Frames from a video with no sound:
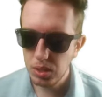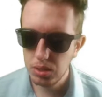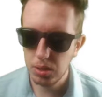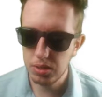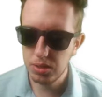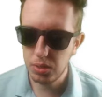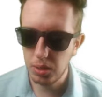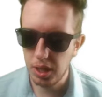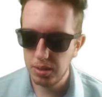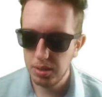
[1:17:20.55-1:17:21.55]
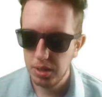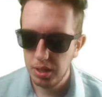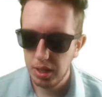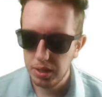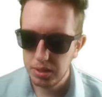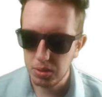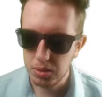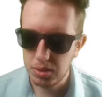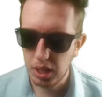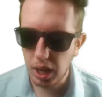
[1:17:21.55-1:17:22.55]
So I'll just do that. So the
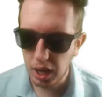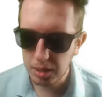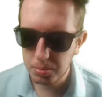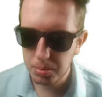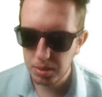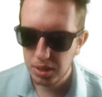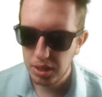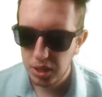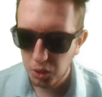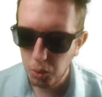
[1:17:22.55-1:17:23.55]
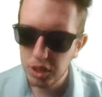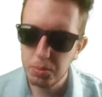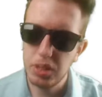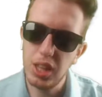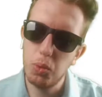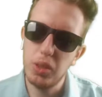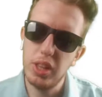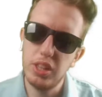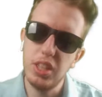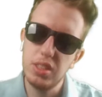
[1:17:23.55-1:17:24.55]
top... Do I want it to be a level where
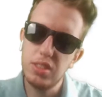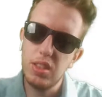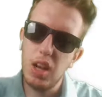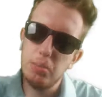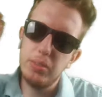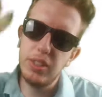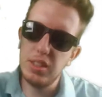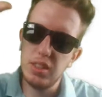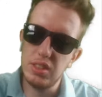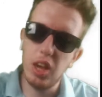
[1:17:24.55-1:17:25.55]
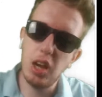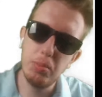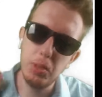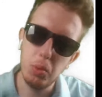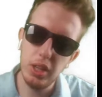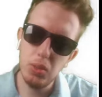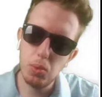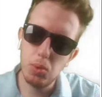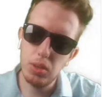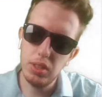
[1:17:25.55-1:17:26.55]
they dig to the top, and if they get to the top, they win?
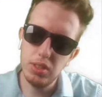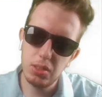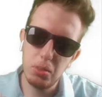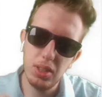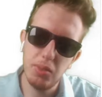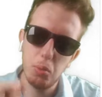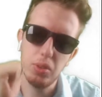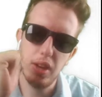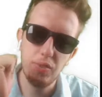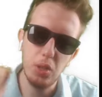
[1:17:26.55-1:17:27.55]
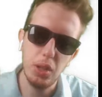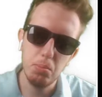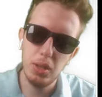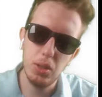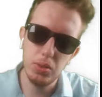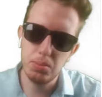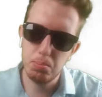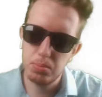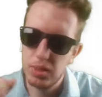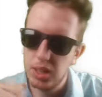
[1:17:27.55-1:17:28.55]
Or is it going to be a level where they have to make all these...
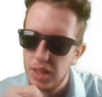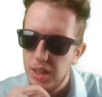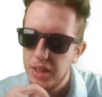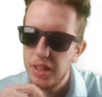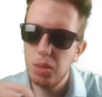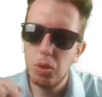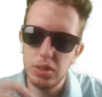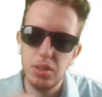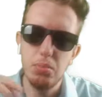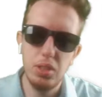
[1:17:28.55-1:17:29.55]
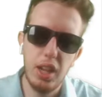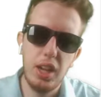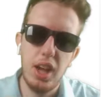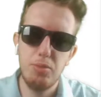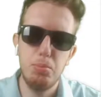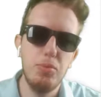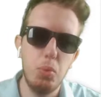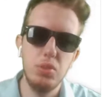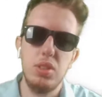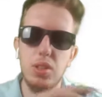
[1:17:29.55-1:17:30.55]
I think I want them to have to be
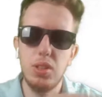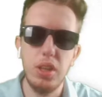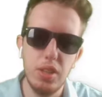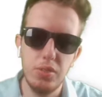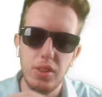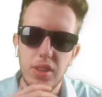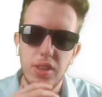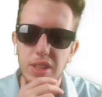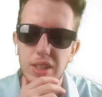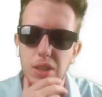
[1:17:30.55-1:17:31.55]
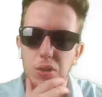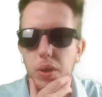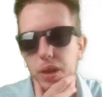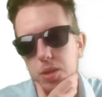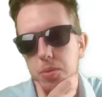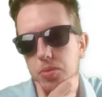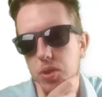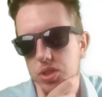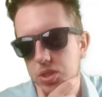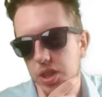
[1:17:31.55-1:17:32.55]
forced to clear everything, although that could be
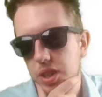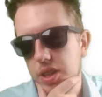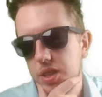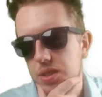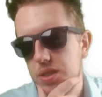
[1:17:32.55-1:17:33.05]
frustrating.